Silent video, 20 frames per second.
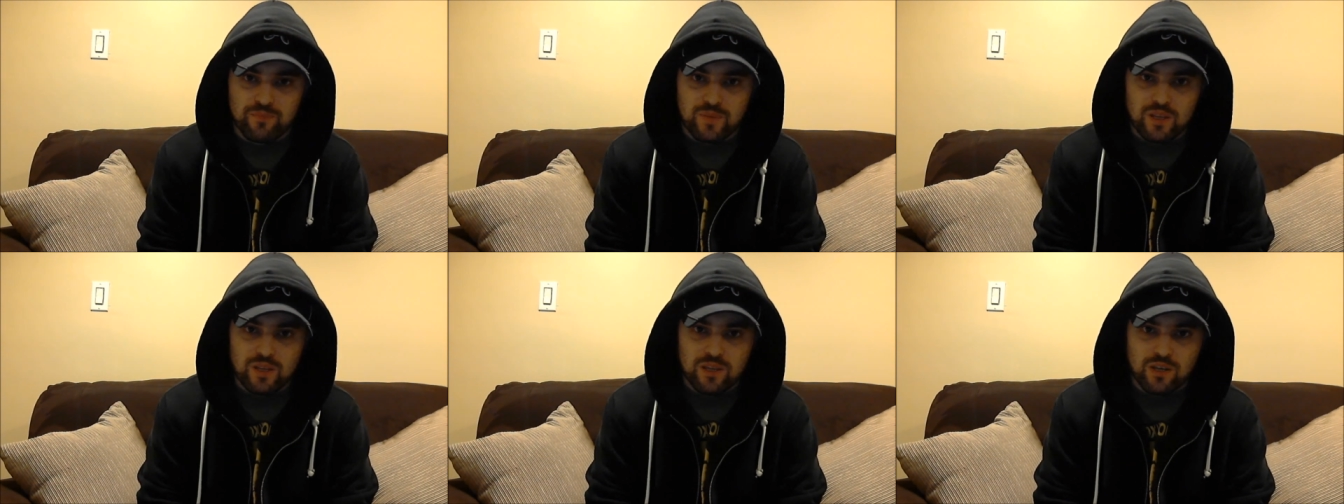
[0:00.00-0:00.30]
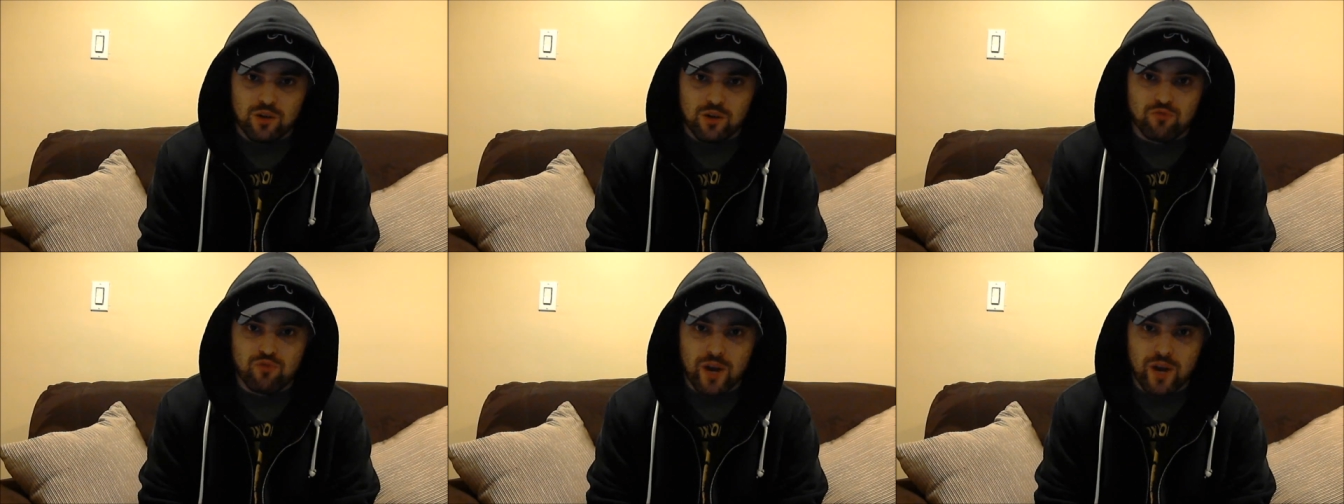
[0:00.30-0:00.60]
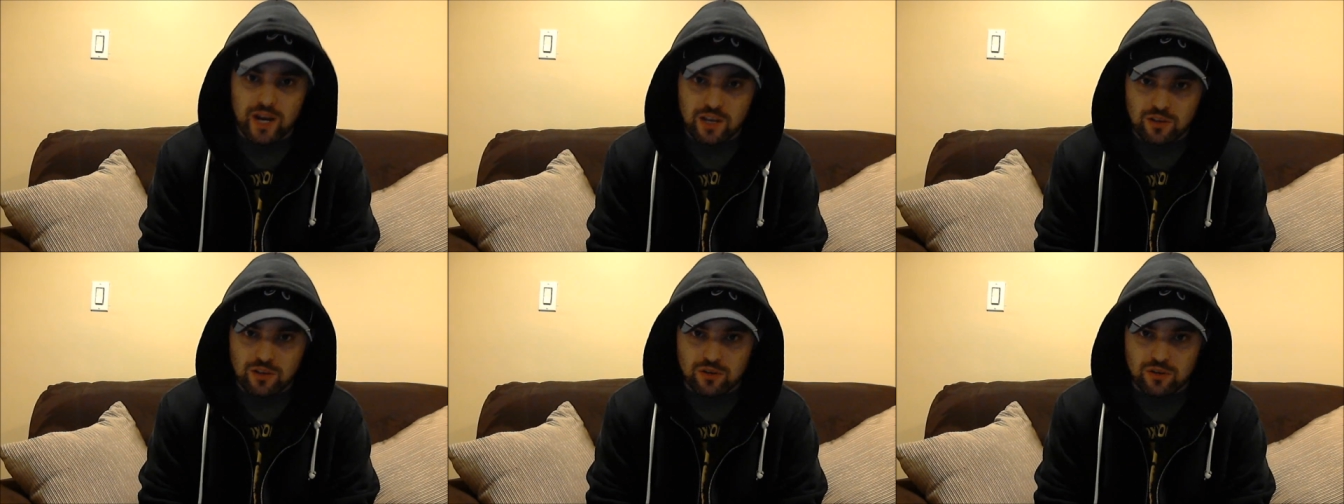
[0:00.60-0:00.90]
you know,
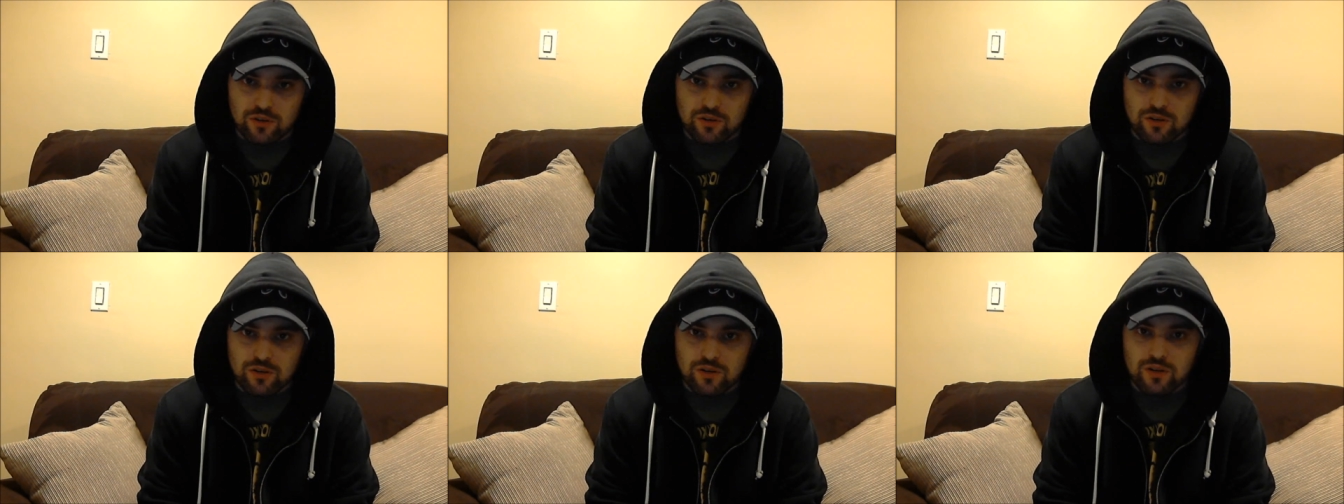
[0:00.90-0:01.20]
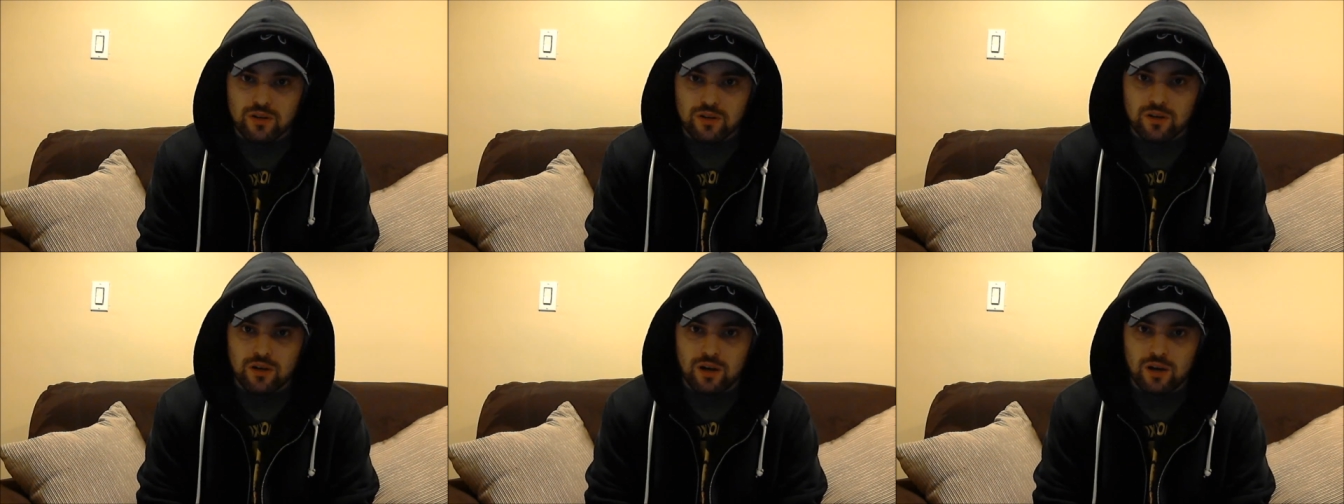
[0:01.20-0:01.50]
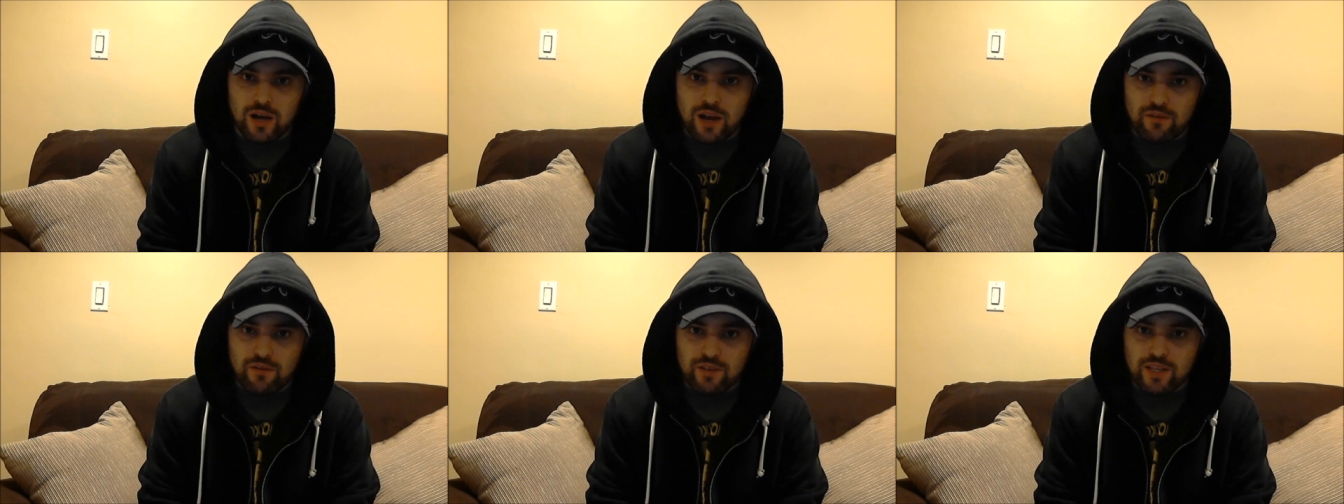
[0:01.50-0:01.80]
regular, uh,
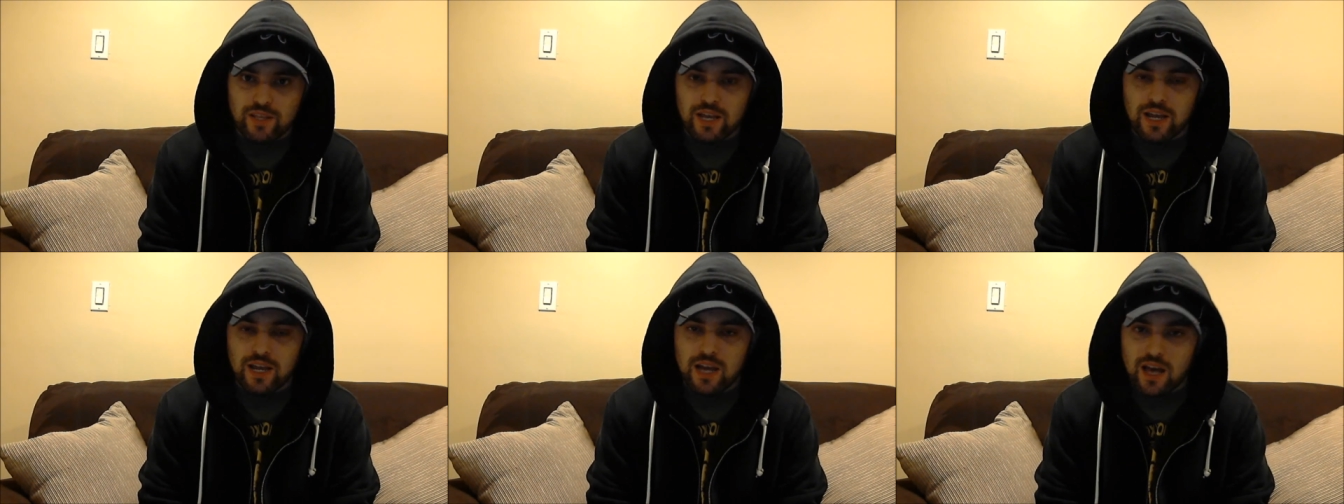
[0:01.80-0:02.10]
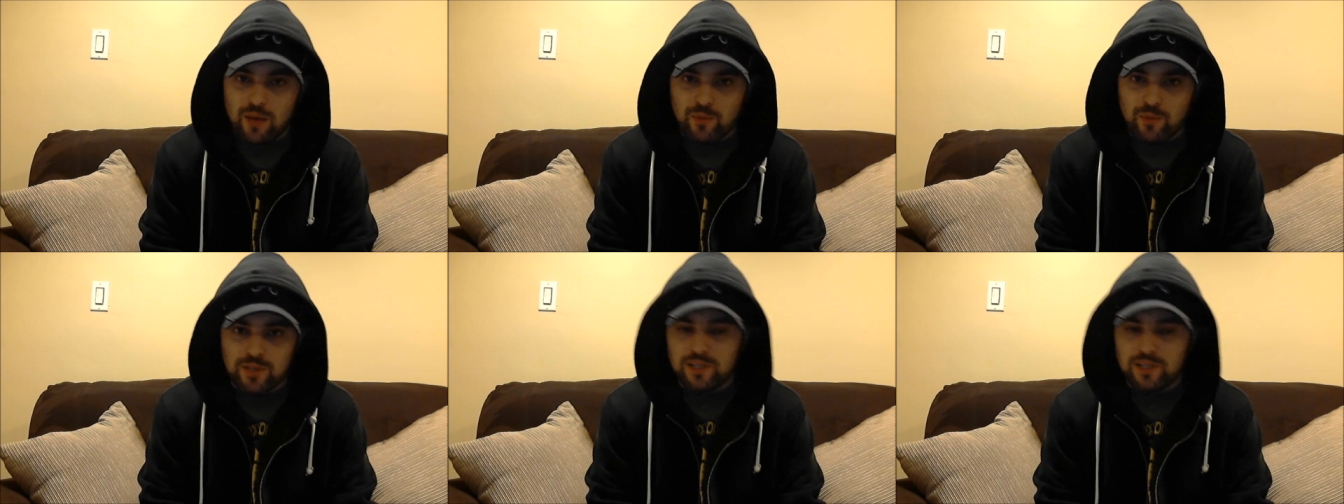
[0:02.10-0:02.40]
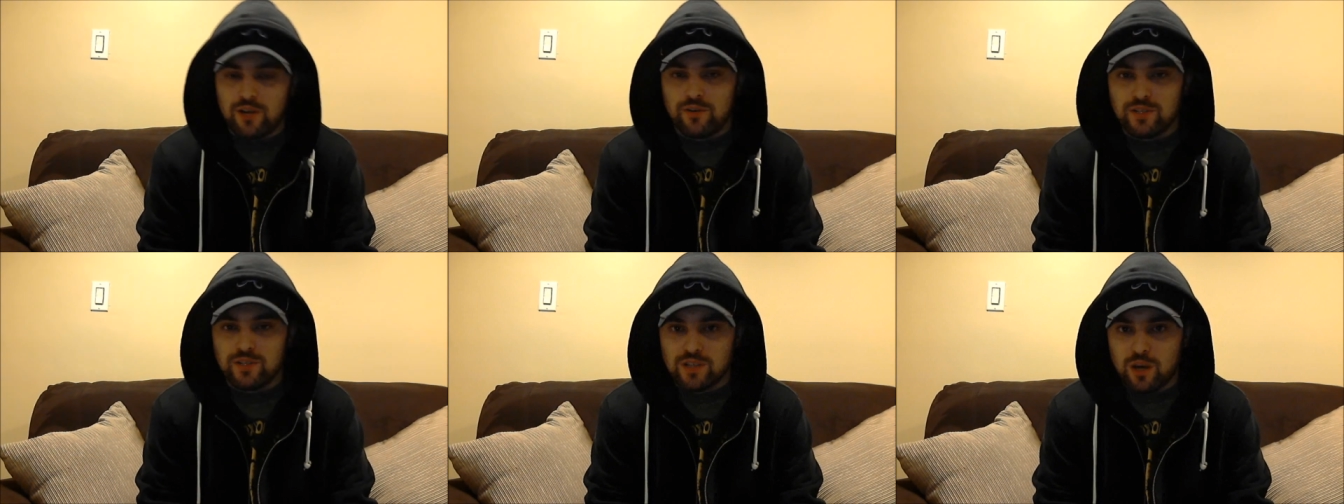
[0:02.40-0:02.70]
everyday
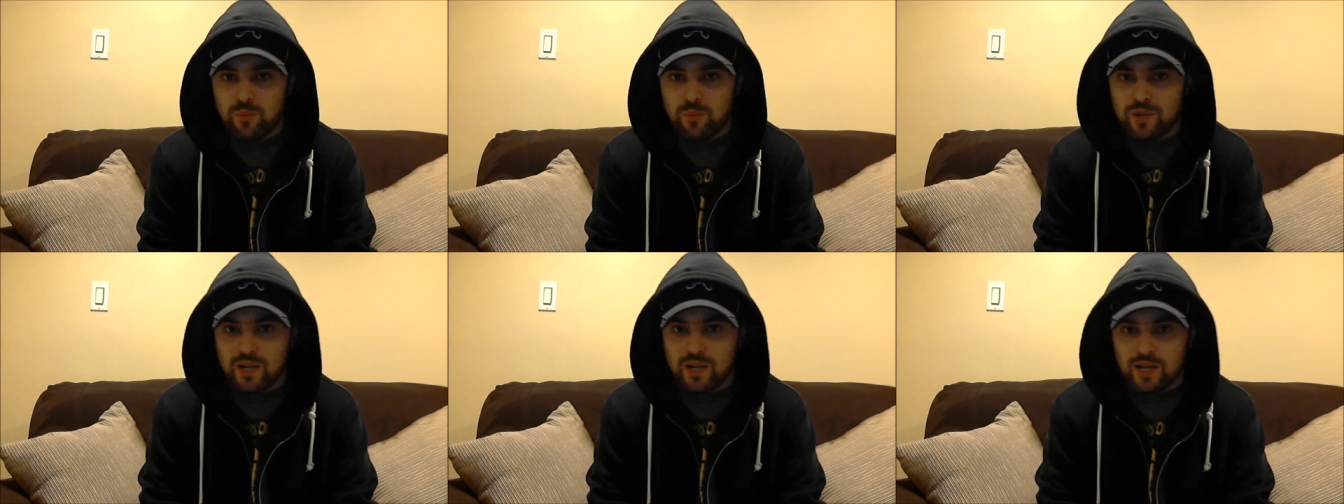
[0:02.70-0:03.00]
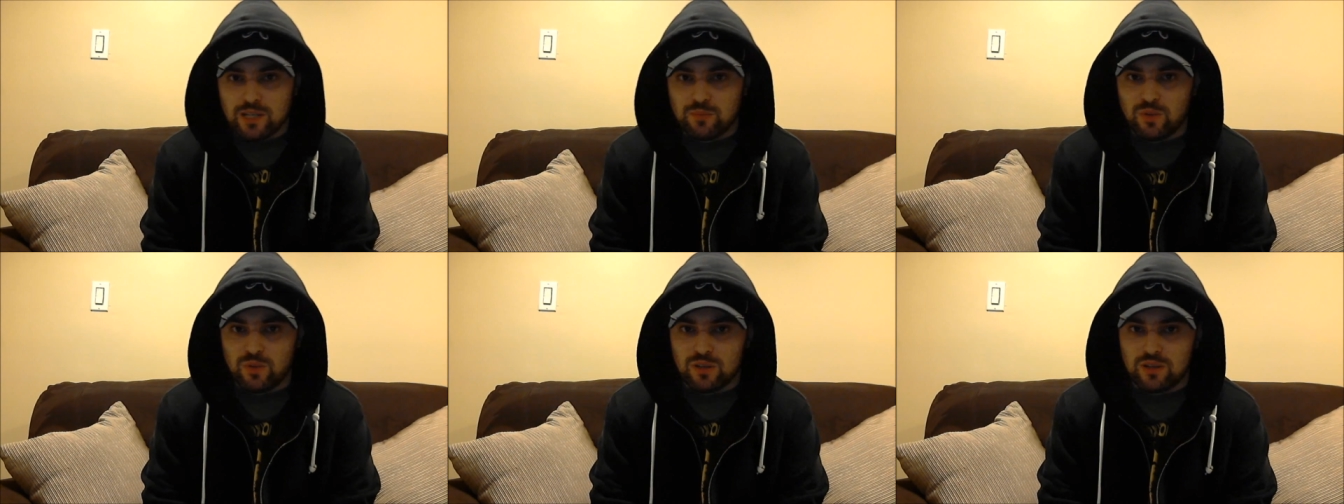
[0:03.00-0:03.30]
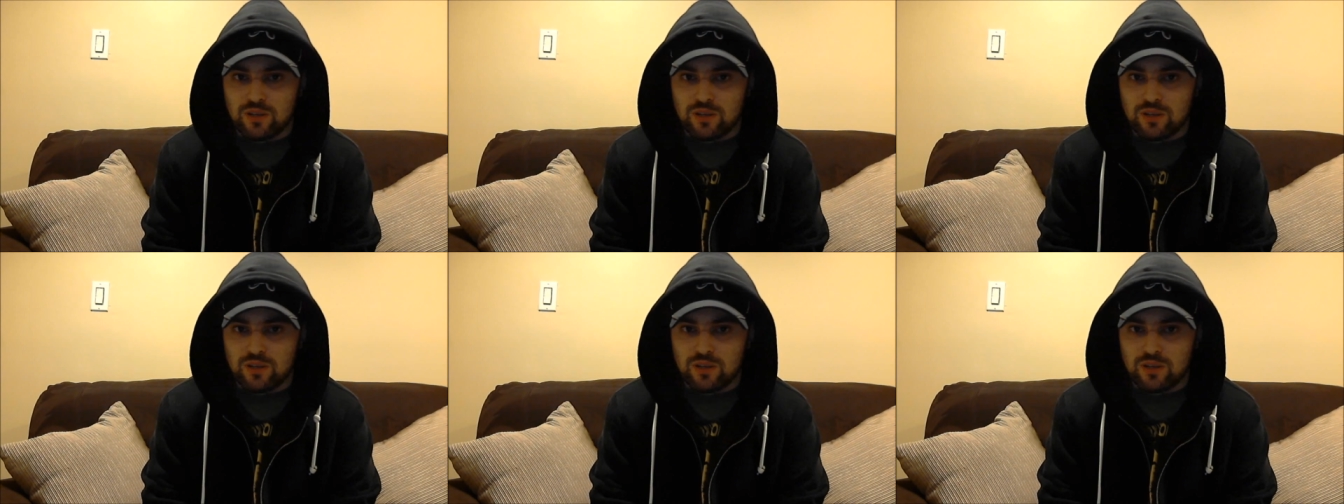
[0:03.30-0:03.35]
commentaries coming next month,